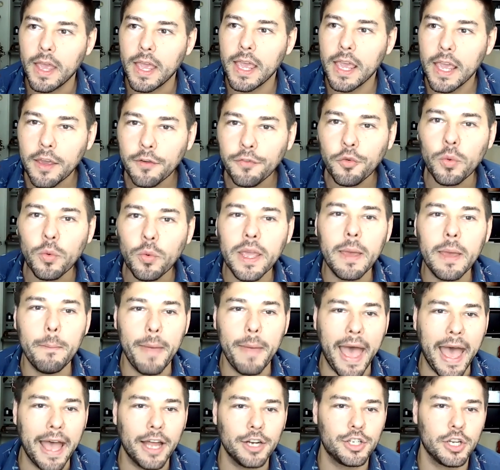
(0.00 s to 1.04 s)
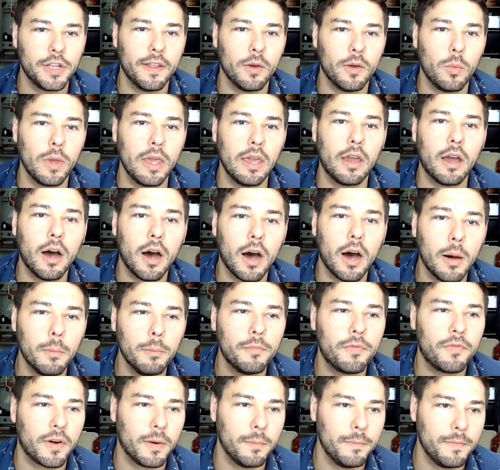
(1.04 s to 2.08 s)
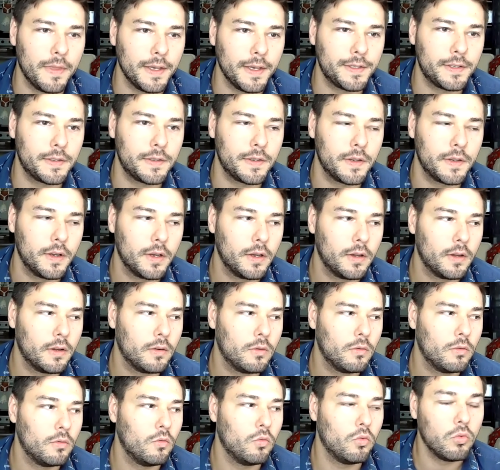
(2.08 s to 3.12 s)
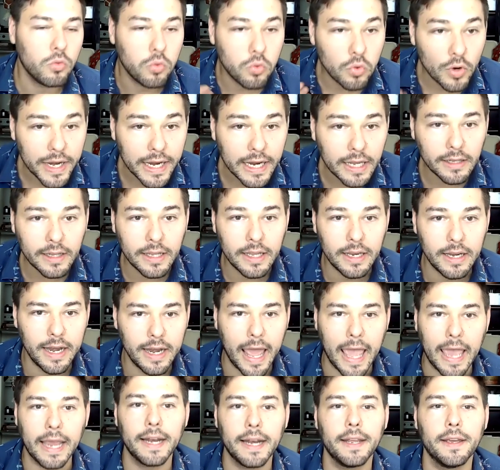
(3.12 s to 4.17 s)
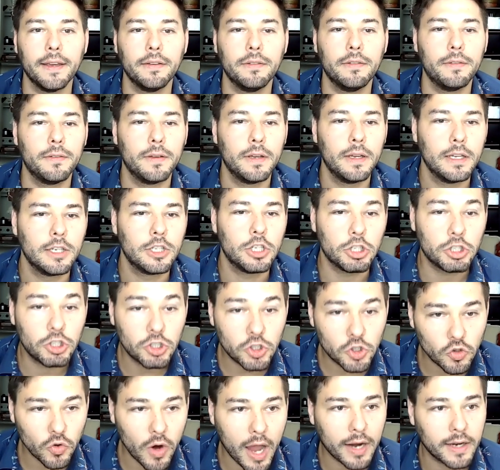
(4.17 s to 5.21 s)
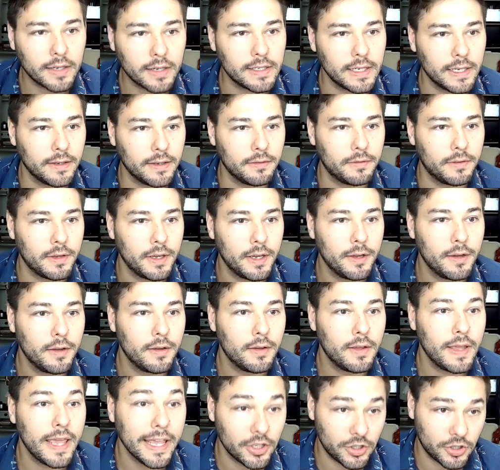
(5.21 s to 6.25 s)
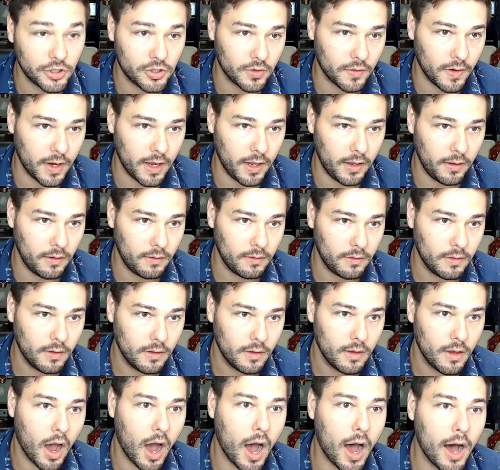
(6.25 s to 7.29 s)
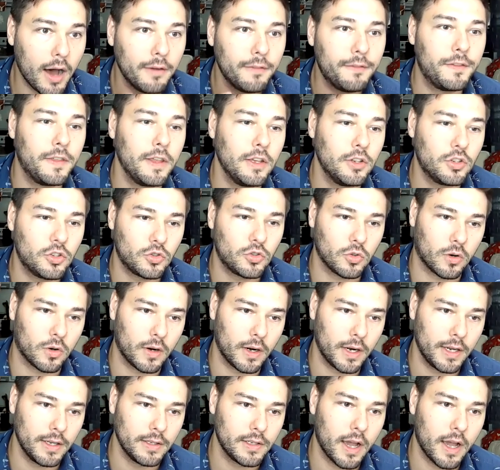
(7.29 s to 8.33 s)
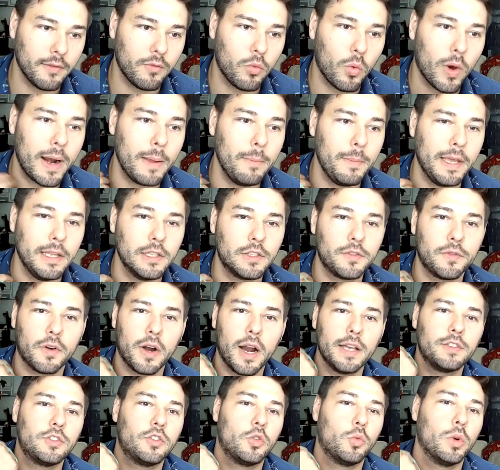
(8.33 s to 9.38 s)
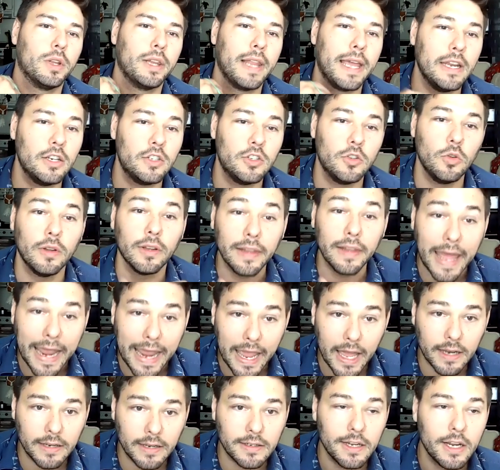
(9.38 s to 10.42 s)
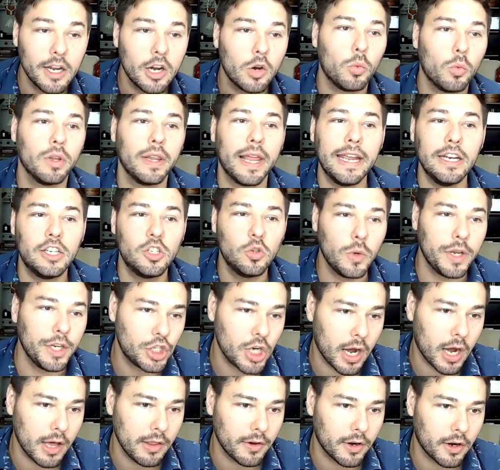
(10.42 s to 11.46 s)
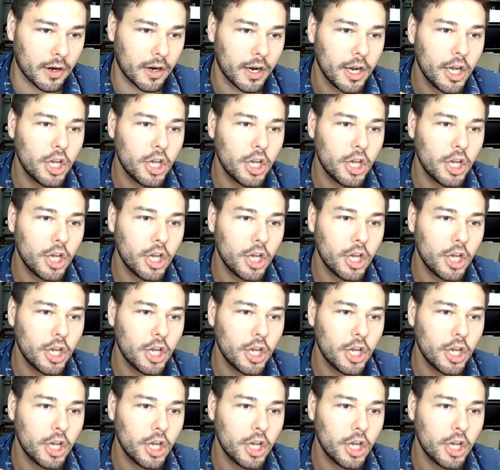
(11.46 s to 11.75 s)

if we imagine that we come from this really negative, destructive history of these stories, of what it means for us to relate to land, relate to each other,